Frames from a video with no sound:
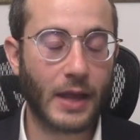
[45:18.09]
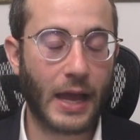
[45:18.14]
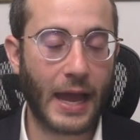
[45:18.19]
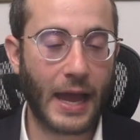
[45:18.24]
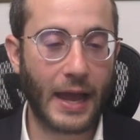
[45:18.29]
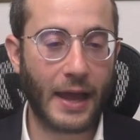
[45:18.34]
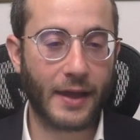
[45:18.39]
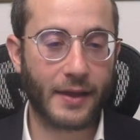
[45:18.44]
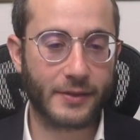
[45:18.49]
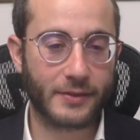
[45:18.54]

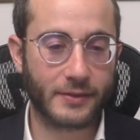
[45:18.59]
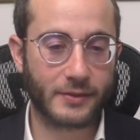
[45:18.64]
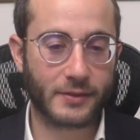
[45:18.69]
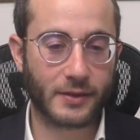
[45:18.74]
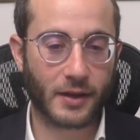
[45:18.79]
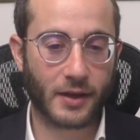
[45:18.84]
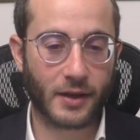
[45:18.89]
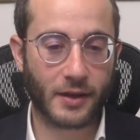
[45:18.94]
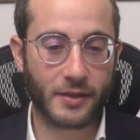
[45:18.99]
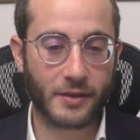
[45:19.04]
And
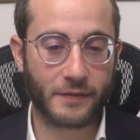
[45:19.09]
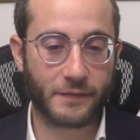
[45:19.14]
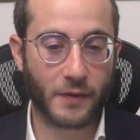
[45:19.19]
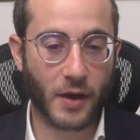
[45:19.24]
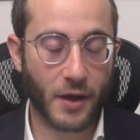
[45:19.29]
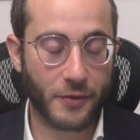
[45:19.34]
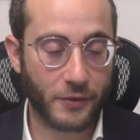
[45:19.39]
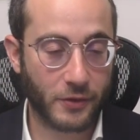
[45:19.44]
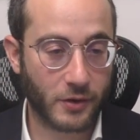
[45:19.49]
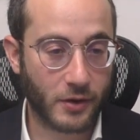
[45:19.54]
uh, the
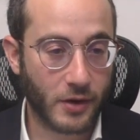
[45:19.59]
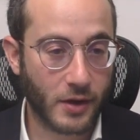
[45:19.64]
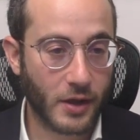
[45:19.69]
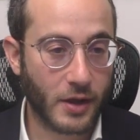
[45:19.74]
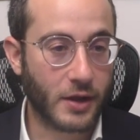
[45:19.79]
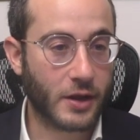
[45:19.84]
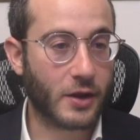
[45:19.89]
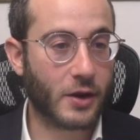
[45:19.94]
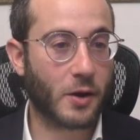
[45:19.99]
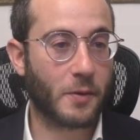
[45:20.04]
father,
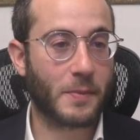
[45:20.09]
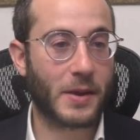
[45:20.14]
you know,